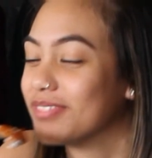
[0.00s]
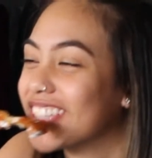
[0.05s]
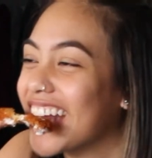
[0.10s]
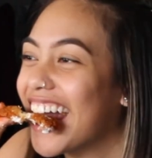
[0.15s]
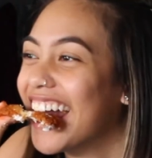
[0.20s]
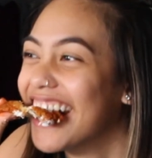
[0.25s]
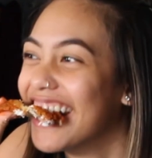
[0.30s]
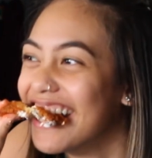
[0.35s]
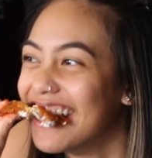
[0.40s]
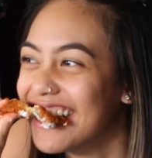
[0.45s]

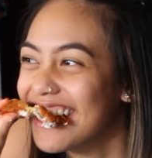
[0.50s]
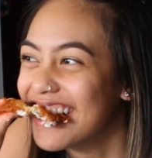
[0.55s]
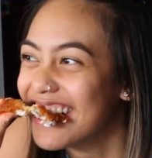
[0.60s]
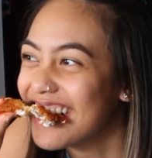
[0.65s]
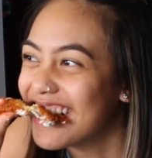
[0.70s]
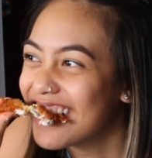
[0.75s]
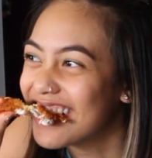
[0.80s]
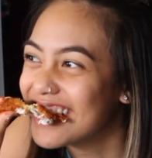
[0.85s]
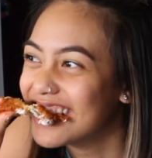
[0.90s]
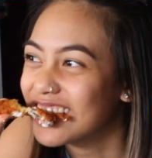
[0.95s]
Actually, I can
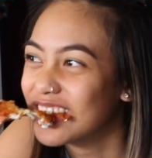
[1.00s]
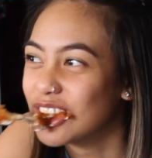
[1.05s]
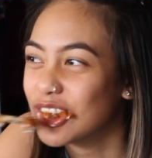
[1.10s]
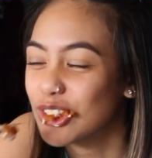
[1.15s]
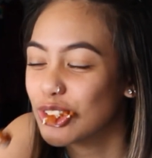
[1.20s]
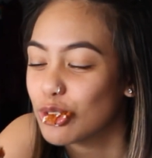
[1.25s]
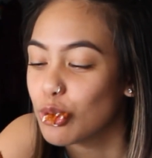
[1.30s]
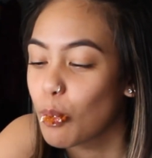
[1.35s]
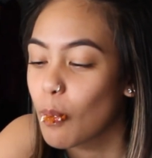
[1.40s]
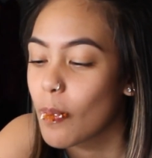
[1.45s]
only eat like
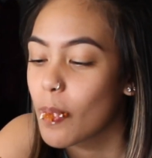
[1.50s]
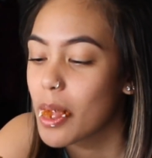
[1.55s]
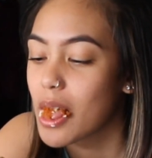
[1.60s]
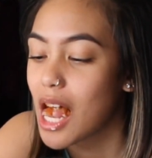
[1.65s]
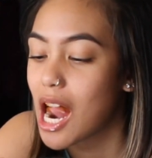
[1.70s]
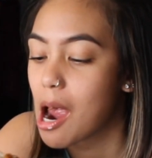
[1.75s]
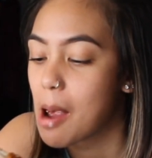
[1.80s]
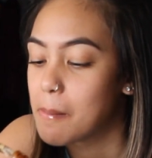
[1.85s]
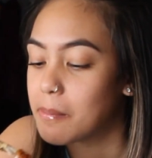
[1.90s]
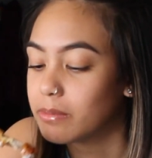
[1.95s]
three or four
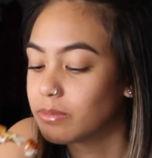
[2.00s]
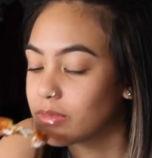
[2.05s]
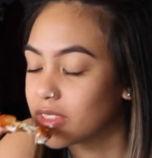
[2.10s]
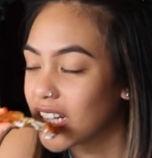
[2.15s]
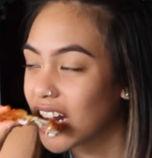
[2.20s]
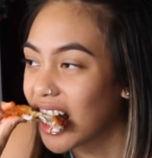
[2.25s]
wings. How